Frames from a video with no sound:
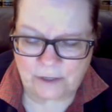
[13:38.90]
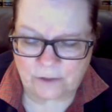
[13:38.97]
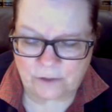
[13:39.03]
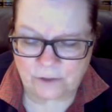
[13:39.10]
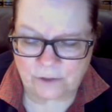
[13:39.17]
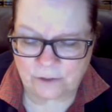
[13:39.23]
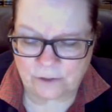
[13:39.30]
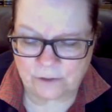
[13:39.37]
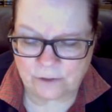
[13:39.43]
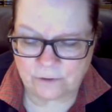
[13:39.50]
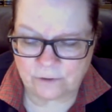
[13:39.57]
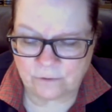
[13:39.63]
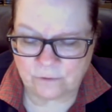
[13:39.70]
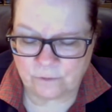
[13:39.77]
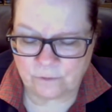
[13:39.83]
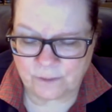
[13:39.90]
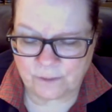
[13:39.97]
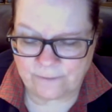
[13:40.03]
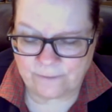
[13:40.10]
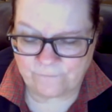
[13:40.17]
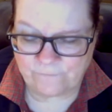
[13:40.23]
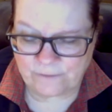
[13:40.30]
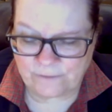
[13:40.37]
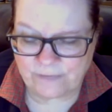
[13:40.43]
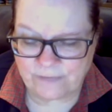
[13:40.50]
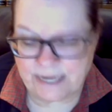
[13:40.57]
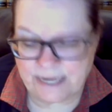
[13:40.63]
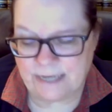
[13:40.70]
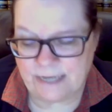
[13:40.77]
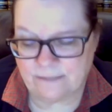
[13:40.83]
within 50
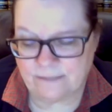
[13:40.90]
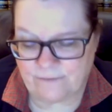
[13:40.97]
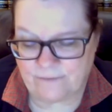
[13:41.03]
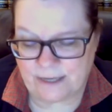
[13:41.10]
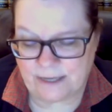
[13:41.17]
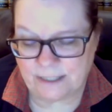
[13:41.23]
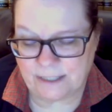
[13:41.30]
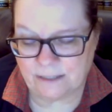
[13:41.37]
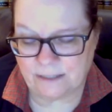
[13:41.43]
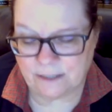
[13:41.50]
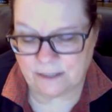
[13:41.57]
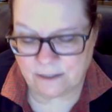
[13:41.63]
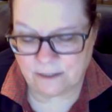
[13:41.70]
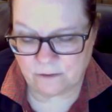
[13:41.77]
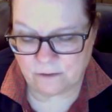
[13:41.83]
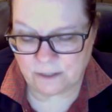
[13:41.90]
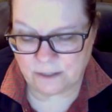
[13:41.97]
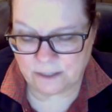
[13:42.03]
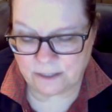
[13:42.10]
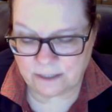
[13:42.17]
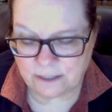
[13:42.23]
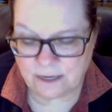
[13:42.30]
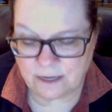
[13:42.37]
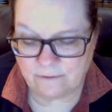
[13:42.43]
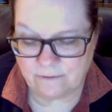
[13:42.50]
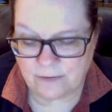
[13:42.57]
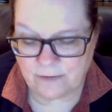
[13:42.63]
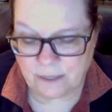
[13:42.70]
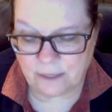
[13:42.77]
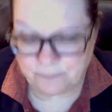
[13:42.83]
days of filing the notice of
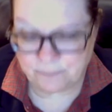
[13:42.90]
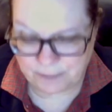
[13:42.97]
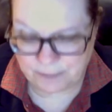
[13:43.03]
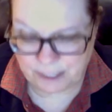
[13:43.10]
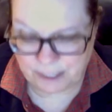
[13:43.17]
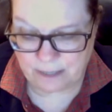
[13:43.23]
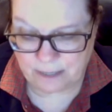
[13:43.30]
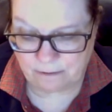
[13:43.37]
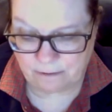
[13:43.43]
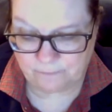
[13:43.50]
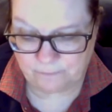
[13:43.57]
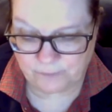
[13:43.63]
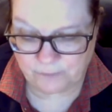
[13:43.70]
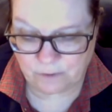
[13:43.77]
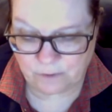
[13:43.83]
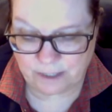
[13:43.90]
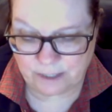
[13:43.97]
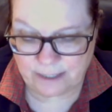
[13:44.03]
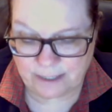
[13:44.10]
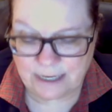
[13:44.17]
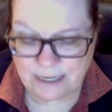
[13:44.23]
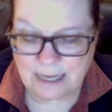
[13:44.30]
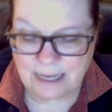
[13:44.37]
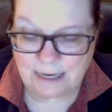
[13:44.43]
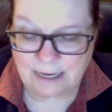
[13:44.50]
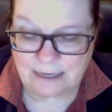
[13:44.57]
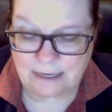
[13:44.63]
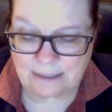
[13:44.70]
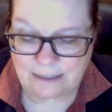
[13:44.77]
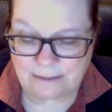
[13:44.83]
appeal, okay,
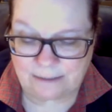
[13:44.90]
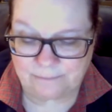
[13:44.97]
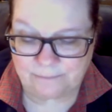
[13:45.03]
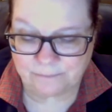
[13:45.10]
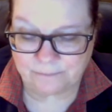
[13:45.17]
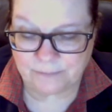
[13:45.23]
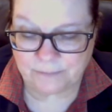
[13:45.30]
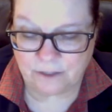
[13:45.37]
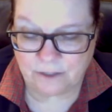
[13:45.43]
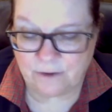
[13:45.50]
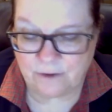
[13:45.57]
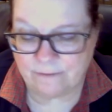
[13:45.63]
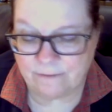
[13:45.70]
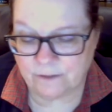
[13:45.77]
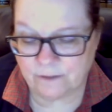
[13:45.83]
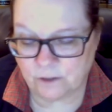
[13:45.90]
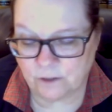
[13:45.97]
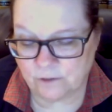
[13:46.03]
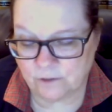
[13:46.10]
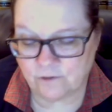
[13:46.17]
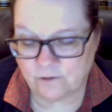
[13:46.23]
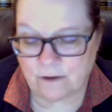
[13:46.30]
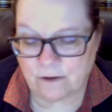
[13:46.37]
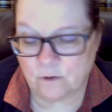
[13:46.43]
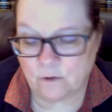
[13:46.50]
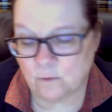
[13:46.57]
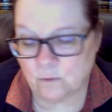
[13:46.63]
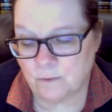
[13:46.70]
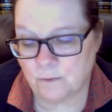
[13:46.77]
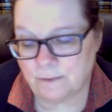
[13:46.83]
you have the clerk of the trial court
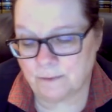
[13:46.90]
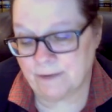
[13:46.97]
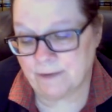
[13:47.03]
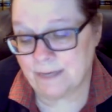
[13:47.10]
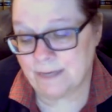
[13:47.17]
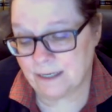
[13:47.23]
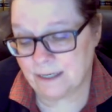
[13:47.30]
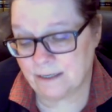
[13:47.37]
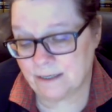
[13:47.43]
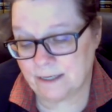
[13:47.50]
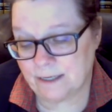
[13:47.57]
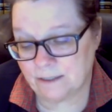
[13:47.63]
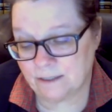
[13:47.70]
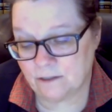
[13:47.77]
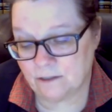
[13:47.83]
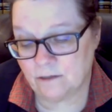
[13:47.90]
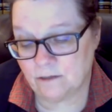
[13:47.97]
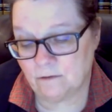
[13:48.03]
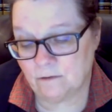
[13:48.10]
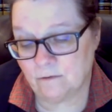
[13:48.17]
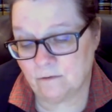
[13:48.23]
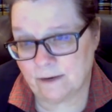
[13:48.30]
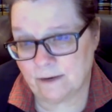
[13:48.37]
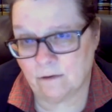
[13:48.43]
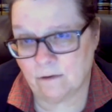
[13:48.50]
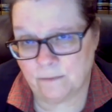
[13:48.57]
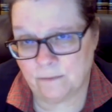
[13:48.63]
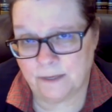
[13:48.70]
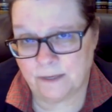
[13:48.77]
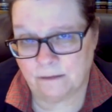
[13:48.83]
will prepare the index to the record on
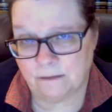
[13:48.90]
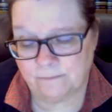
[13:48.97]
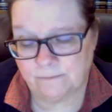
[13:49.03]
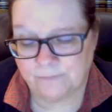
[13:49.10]
appeal.